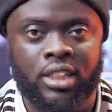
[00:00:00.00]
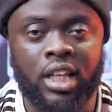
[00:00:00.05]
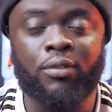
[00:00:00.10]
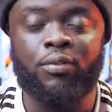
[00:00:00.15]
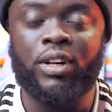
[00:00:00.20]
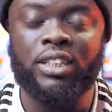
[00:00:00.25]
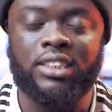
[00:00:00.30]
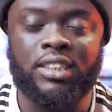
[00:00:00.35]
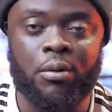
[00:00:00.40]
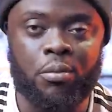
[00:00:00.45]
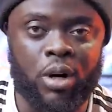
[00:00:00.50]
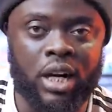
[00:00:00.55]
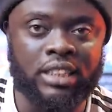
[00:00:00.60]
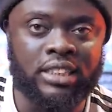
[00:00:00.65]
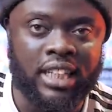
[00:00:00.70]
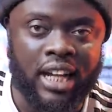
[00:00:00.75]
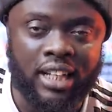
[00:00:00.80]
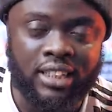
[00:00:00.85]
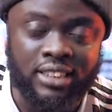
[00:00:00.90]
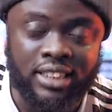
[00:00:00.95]
If
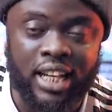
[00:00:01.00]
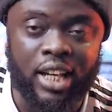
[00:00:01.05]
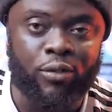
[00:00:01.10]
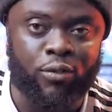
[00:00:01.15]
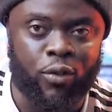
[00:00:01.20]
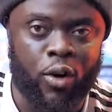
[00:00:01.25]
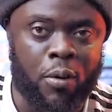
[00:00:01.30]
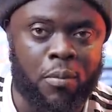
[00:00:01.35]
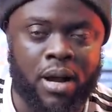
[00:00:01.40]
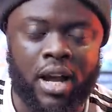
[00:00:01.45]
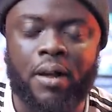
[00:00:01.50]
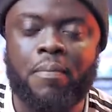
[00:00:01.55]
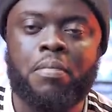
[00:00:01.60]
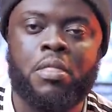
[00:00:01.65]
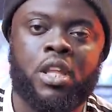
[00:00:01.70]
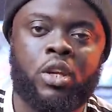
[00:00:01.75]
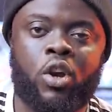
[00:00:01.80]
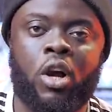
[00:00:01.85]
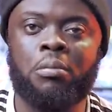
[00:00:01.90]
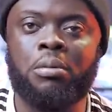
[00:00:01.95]
Asamoah Gyan day former,
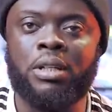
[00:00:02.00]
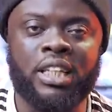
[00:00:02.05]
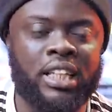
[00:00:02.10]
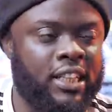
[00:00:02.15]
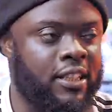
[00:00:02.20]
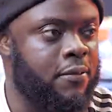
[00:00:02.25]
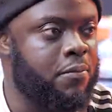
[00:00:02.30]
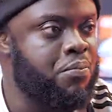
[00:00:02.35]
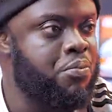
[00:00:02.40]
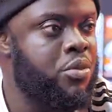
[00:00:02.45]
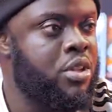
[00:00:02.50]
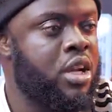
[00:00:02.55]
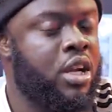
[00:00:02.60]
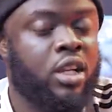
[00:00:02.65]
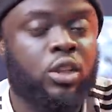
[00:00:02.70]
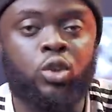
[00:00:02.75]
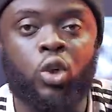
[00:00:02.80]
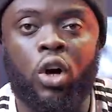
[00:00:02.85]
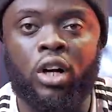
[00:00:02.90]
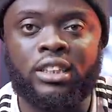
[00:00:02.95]
no be
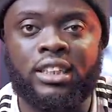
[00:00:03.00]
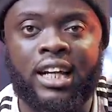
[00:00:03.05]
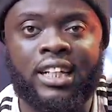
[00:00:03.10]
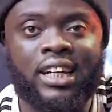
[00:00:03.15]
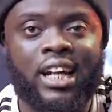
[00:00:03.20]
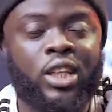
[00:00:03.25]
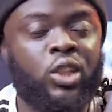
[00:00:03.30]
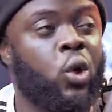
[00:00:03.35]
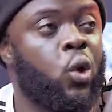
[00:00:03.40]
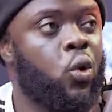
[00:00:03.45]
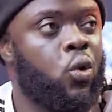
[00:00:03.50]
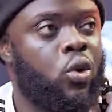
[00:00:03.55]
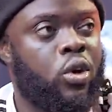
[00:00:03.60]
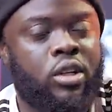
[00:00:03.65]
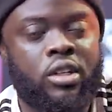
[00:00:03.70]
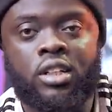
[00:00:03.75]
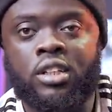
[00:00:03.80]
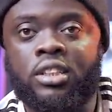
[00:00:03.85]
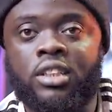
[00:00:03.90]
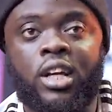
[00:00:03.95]
Jordan Ayew.
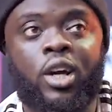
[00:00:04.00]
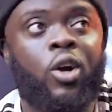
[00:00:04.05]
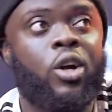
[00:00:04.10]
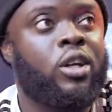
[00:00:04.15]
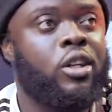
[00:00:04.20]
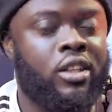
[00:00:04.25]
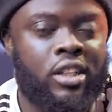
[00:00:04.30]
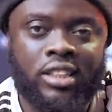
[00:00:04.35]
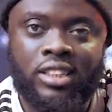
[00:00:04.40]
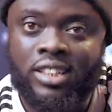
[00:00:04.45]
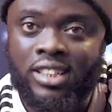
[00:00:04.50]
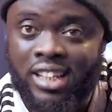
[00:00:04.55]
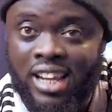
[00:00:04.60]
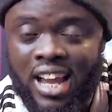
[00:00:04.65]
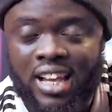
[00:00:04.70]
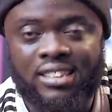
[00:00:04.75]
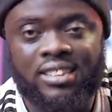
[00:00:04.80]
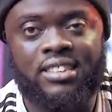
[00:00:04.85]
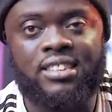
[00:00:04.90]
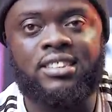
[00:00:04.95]
The
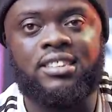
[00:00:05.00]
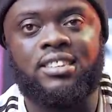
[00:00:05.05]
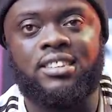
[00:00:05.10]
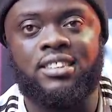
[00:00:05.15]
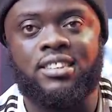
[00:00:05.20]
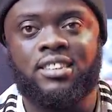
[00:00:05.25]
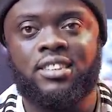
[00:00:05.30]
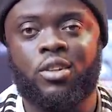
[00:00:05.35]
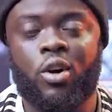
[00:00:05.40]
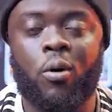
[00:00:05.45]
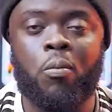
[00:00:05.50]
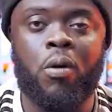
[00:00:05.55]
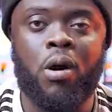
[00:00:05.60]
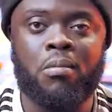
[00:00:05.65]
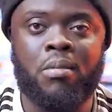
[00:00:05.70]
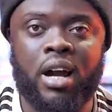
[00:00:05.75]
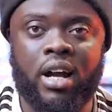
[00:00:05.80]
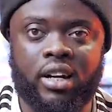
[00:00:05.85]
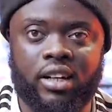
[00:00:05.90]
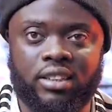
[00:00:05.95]
last season,
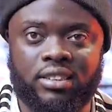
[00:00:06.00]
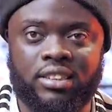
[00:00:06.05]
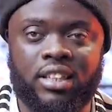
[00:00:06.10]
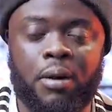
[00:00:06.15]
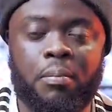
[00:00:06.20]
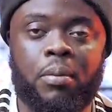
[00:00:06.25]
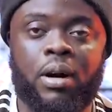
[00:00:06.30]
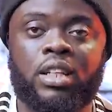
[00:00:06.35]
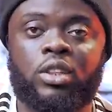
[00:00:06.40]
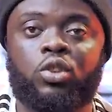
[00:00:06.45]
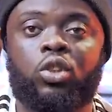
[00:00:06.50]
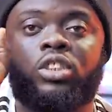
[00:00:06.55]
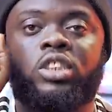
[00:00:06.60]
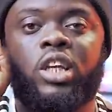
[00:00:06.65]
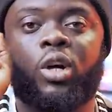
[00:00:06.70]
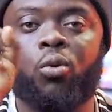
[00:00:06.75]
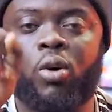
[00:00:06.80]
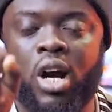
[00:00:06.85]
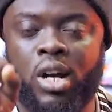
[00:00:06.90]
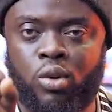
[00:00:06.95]
Obama Crystal Palace was
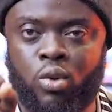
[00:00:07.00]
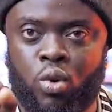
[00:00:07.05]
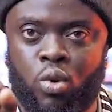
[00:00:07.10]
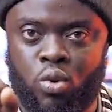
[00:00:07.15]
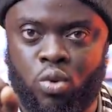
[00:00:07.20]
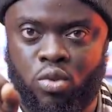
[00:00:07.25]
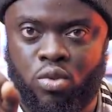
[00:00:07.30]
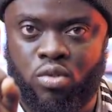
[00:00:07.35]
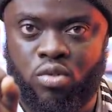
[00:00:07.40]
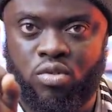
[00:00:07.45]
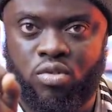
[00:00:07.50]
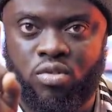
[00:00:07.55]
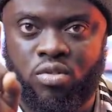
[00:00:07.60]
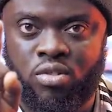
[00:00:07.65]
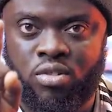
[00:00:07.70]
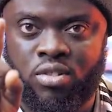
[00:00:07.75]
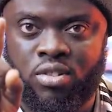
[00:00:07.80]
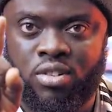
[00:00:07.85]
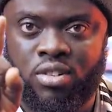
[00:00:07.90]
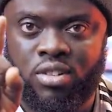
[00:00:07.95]
share one goal.
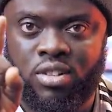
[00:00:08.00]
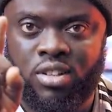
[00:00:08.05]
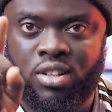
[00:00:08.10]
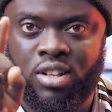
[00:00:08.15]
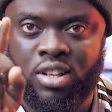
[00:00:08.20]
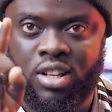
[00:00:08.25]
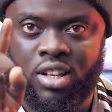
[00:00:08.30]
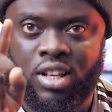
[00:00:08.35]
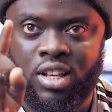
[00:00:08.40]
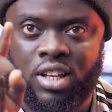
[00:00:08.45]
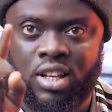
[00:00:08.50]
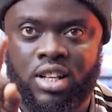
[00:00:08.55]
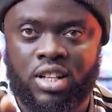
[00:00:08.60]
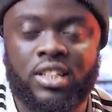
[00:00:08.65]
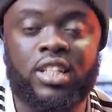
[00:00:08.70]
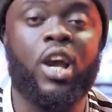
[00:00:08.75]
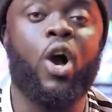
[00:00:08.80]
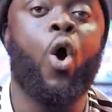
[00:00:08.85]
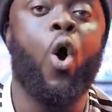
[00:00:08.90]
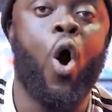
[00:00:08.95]

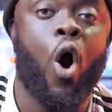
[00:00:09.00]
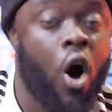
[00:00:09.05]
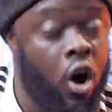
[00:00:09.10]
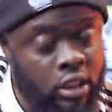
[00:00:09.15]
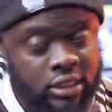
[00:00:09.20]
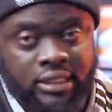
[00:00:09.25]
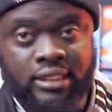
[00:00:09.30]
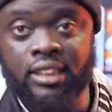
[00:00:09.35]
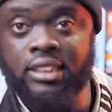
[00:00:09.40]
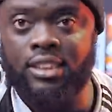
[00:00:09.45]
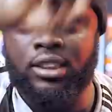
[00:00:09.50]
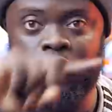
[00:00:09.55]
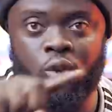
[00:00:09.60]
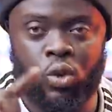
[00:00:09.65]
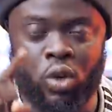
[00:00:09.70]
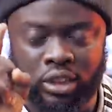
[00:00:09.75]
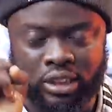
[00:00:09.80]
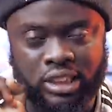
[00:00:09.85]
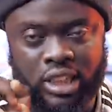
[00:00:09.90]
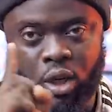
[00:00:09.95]
The whole season
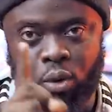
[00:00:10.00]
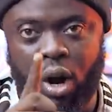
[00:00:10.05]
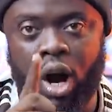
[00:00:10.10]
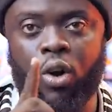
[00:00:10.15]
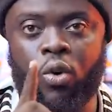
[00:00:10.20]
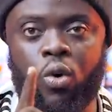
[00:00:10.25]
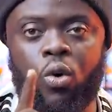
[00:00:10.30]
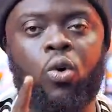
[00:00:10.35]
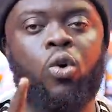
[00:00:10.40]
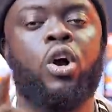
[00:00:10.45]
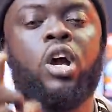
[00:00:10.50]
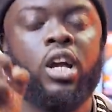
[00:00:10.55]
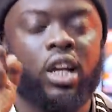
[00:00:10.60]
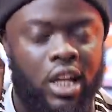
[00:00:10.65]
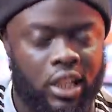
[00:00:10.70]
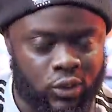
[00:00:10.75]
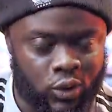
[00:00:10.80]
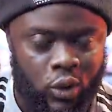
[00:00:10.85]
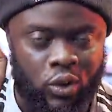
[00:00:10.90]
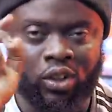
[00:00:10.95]
was share one goal.
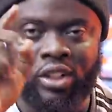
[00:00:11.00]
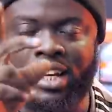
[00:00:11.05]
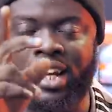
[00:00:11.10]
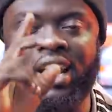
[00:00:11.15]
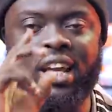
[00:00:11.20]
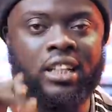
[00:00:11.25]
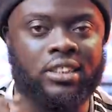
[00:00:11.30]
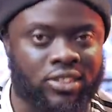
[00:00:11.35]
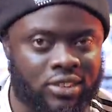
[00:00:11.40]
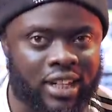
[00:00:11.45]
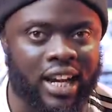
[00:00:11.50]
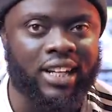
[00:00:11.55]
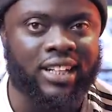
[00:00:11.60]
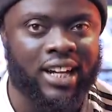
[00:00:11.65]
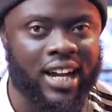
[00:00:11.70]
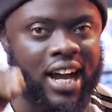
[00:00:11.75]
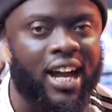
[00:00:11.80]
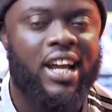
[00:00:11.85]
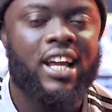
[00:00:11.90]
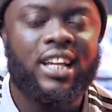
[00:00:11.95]
And so now
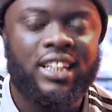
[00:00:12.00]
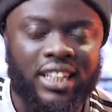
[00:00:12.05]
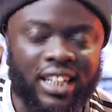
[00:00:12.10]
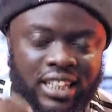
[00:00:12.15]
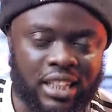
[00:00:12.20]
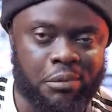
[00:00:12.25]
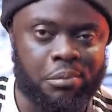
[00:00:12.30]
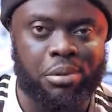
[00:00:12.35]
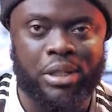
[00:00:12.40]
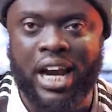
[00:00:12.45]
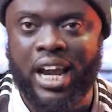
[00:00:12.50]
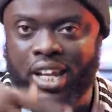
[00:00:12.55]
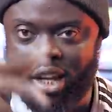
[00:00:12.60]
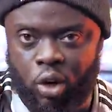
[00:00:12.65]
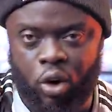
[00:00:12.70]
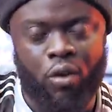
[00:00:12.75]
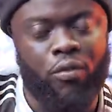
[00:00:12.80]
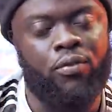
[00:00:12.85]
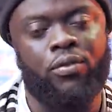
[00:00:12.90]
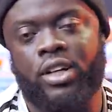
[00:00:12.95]
striker, you need bright,
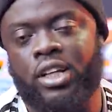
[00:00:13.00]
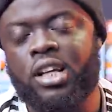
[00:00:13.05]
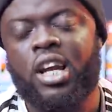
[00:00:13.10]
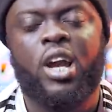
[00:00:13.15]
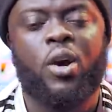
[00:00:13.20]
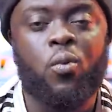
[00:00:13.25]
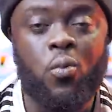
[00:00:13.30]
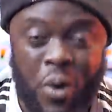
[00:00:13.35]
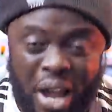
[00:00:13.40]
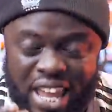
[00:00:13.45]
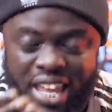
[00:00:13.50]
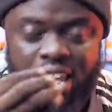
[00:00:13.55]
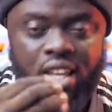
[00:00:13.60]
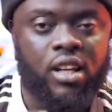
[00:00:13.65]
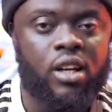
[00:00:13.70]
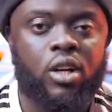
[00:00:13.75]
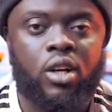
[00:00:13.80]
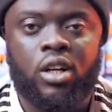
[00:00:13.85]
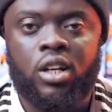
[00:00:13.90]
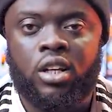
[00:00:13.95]
you coffee. Wait,